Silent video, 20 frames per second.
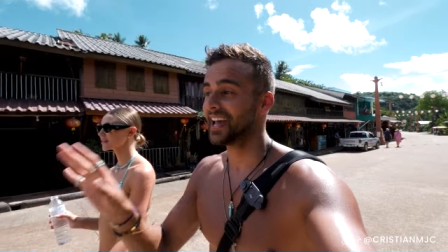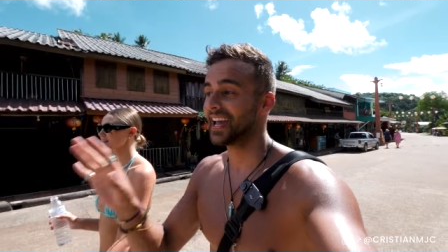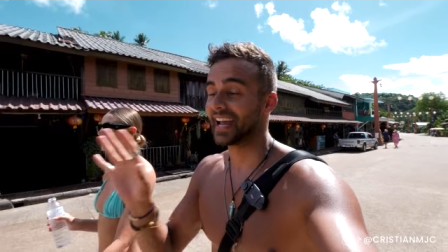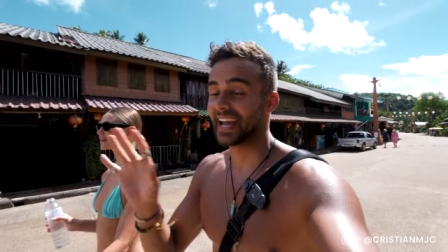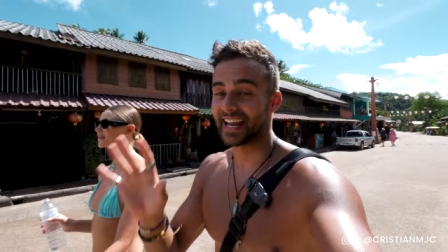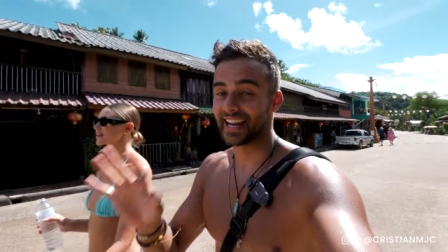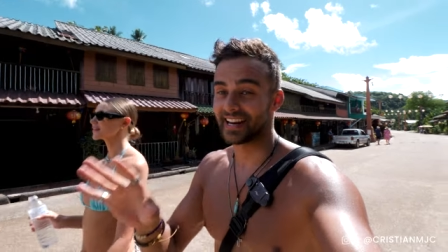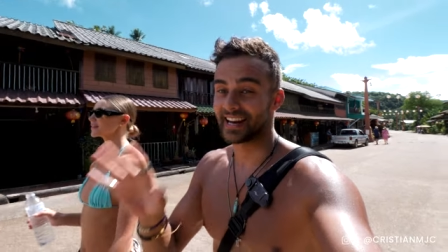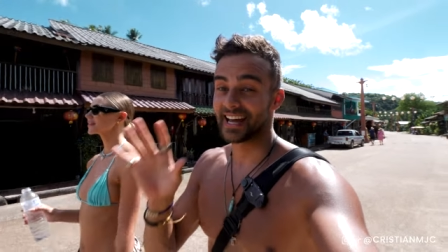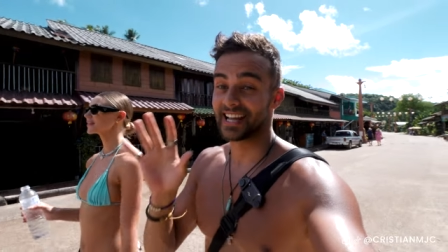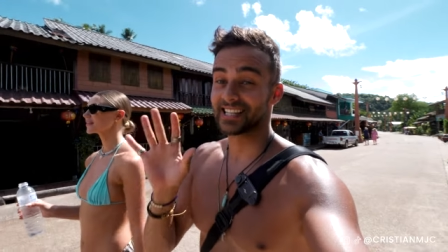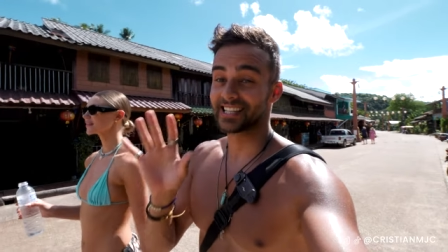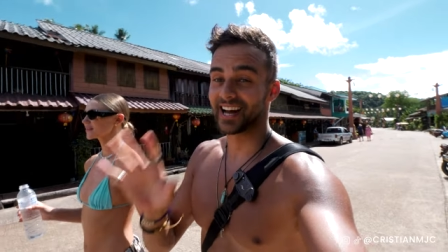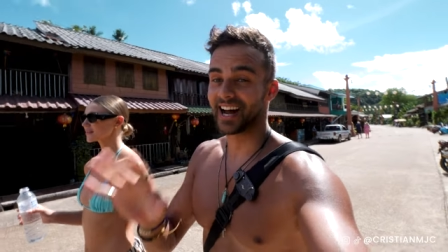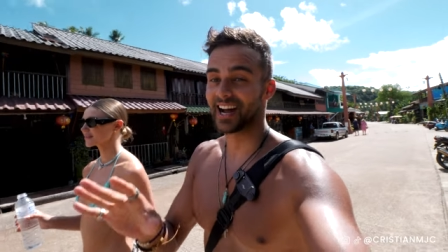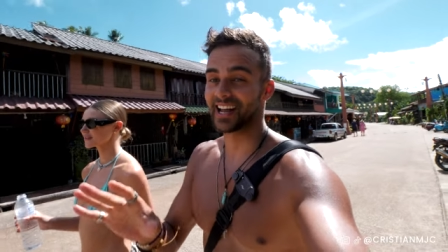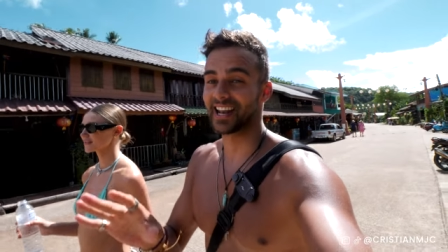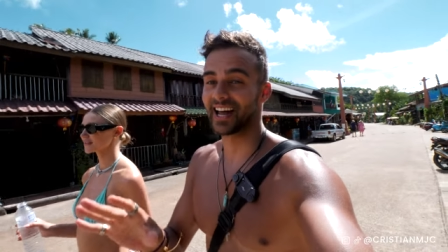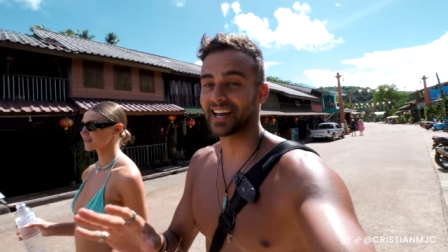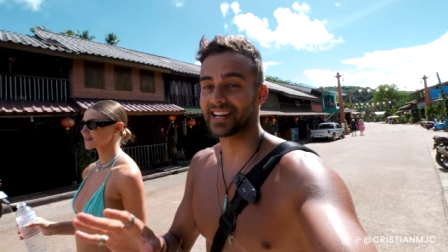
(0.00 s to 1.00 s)
in
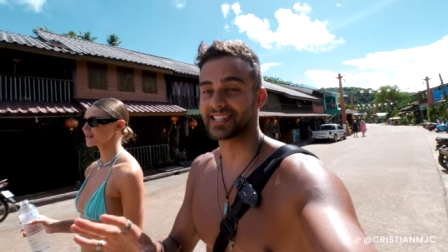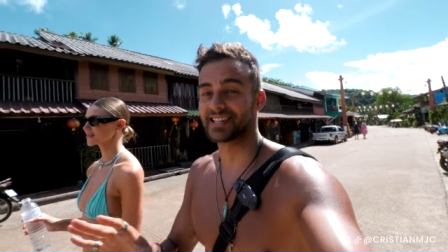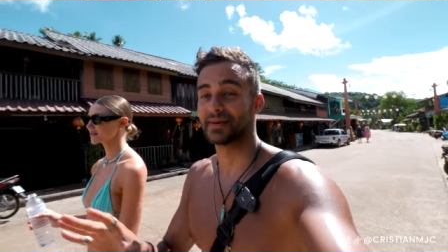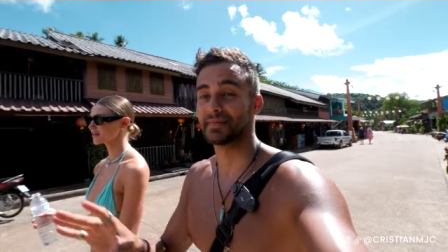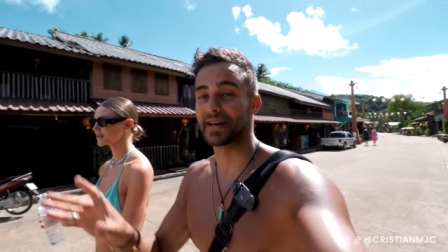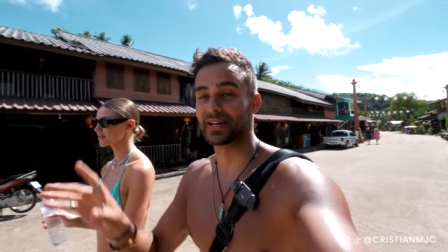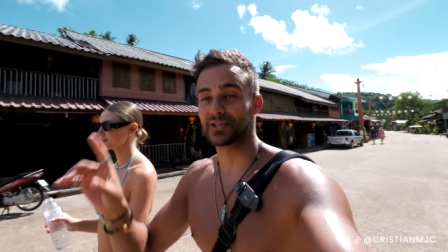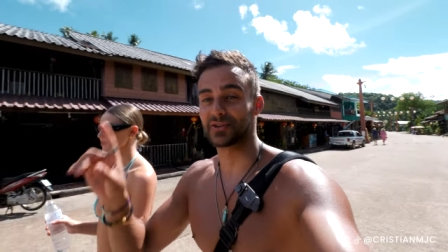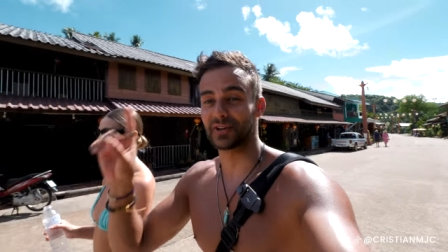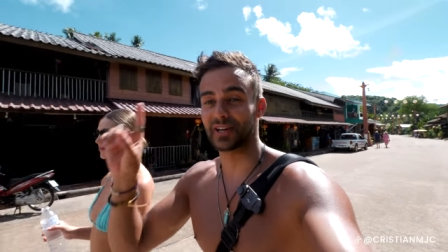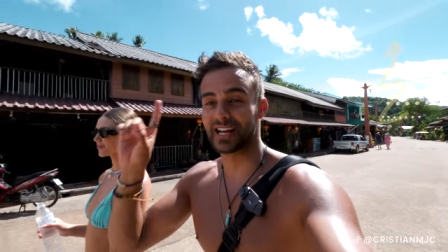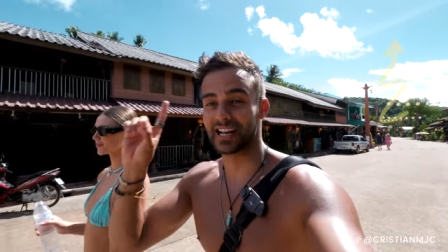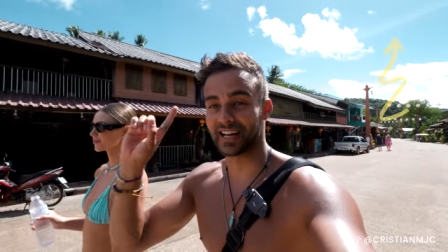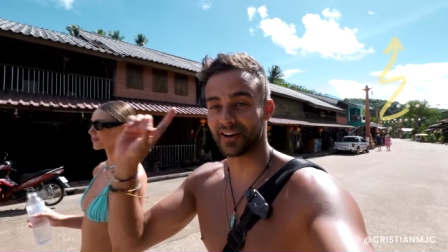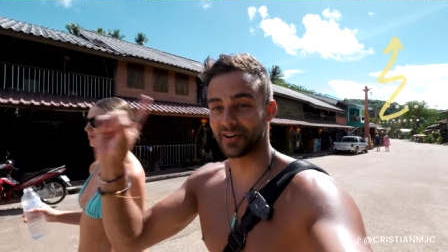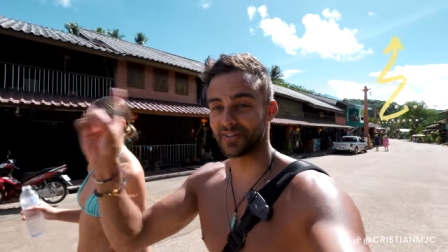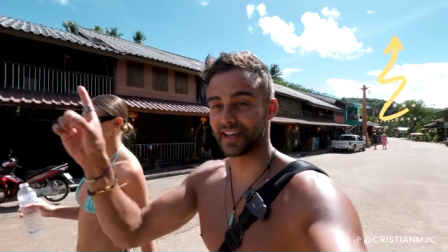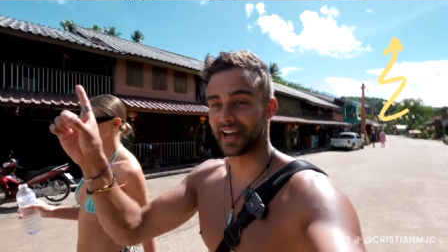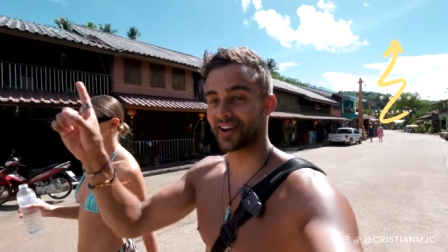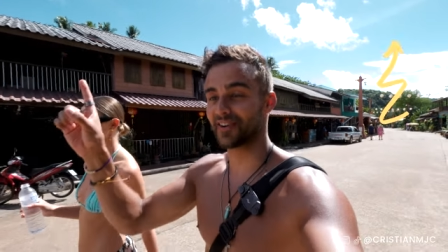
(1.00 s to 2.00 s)
Thailand, make sure you click
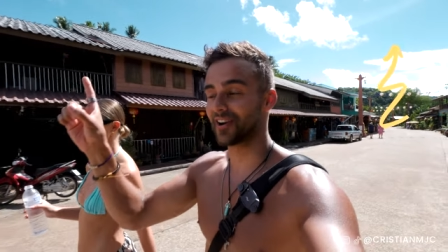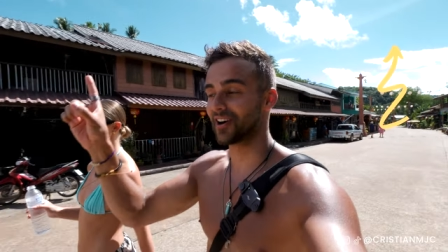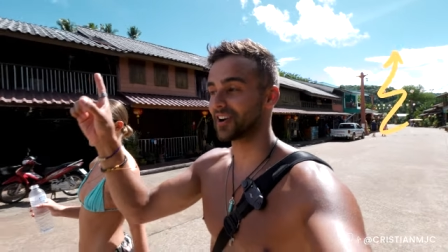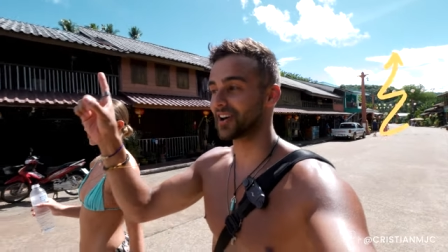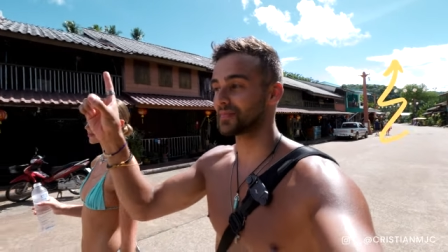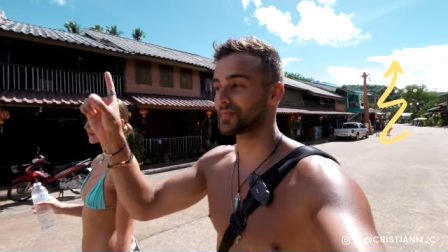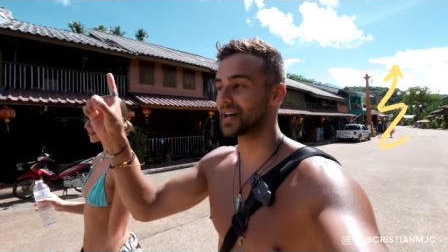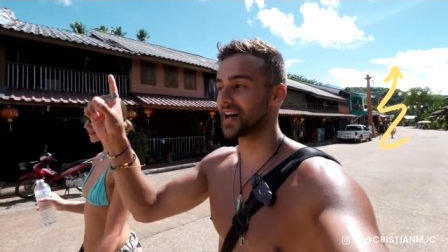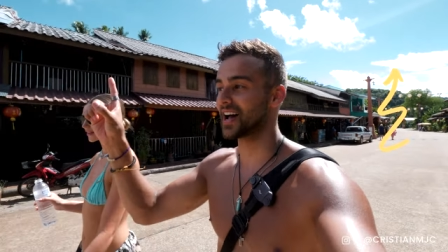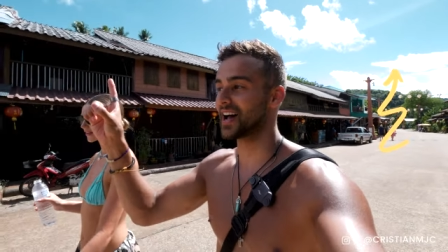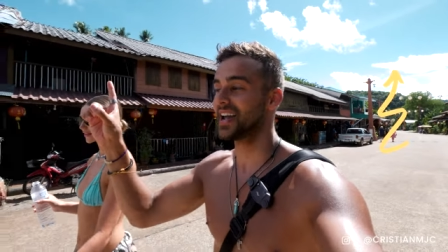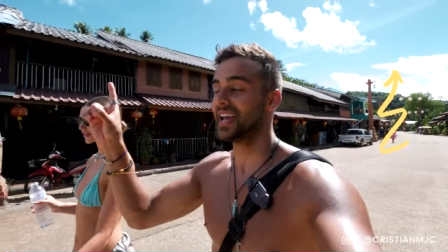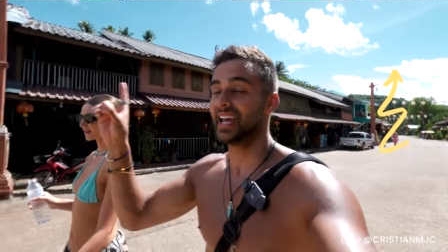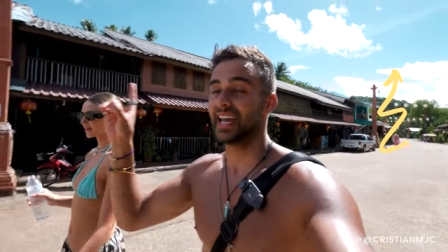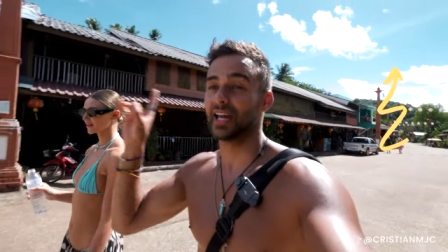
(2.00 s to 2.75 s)
on that card up there.